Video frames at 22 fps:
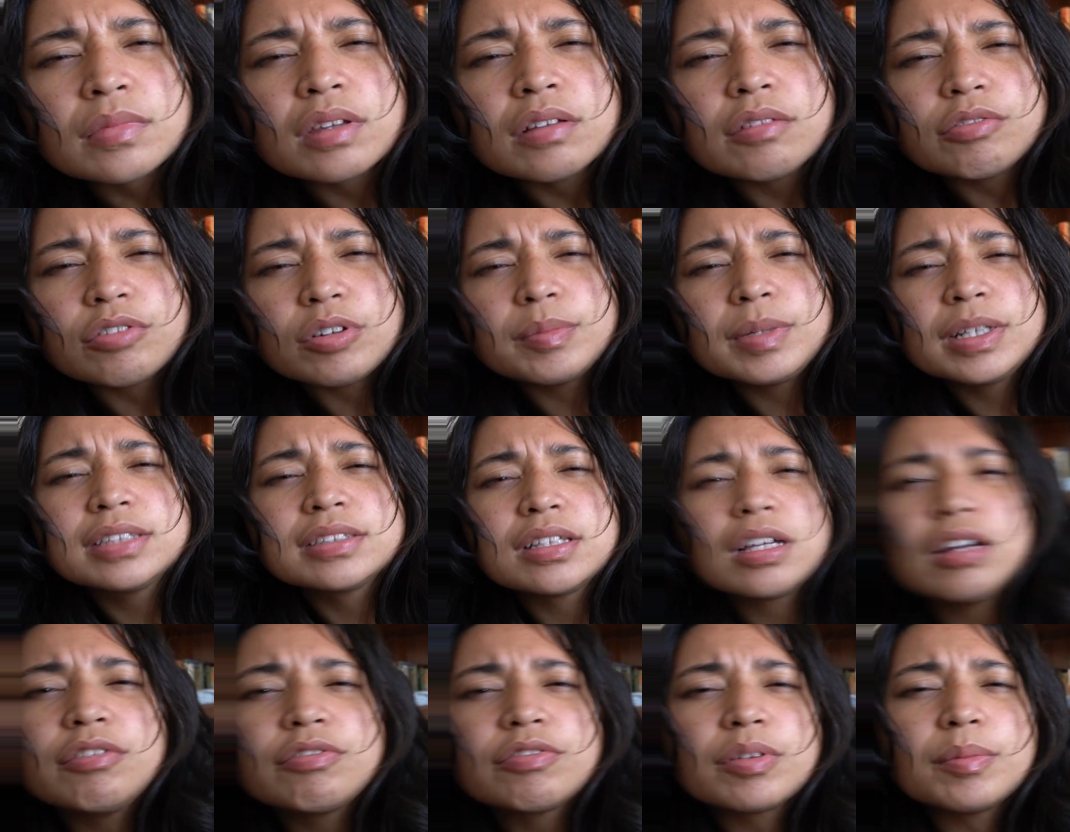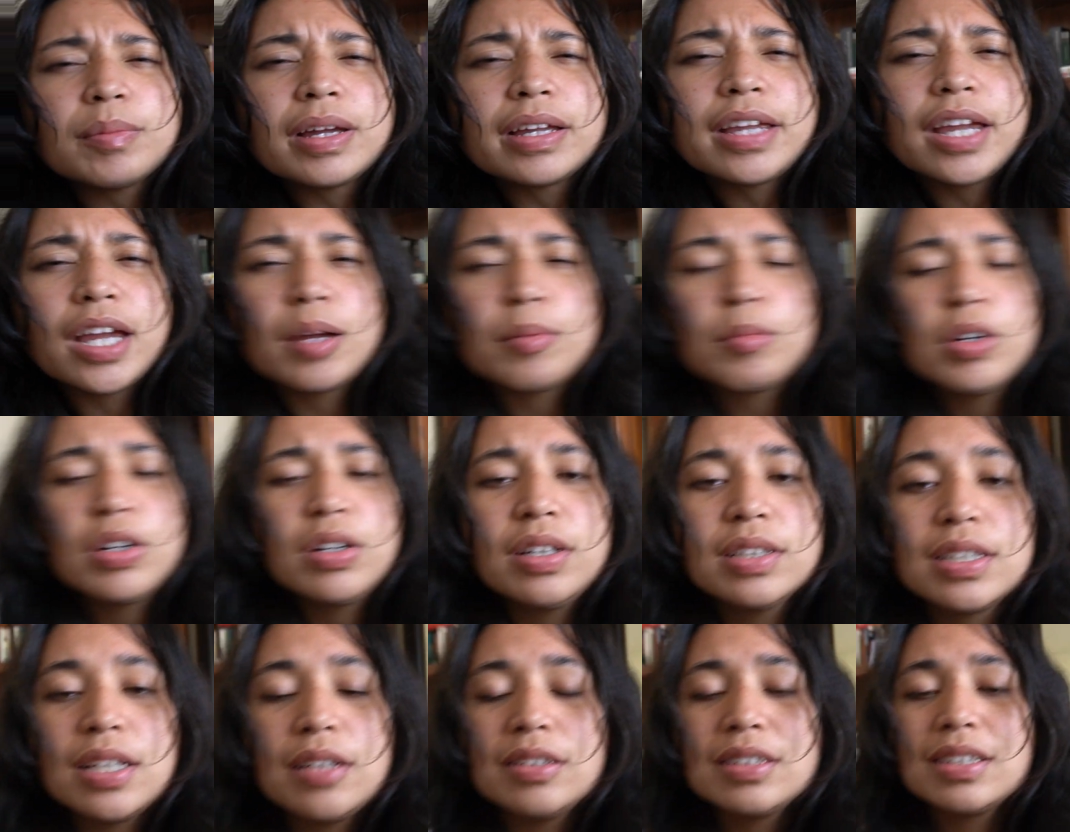for myself for my camera
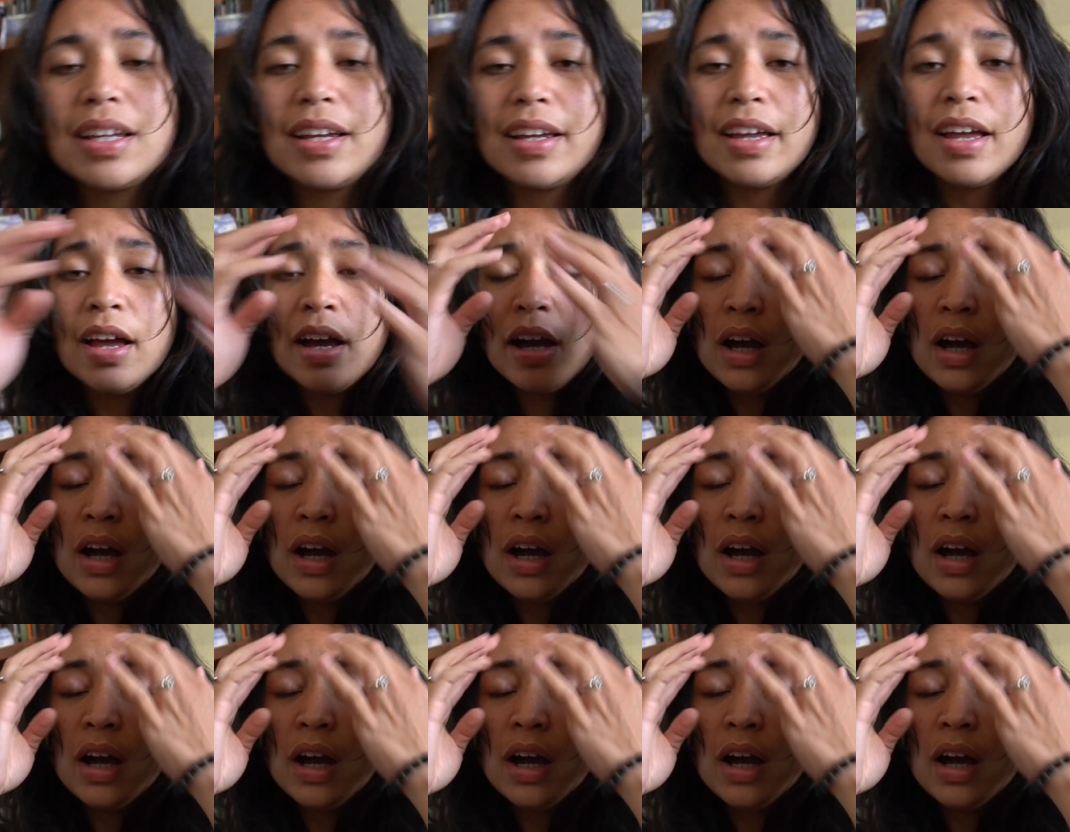because I was like,